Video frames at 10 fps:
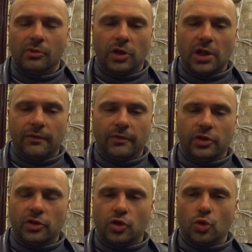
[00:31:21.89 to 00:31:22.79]
you have
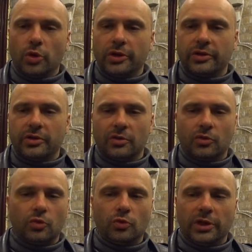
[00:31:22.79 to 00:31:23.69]
this choice
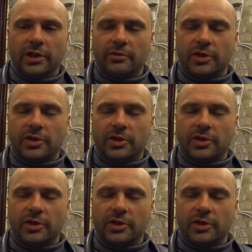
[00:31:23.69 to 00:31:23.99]
to like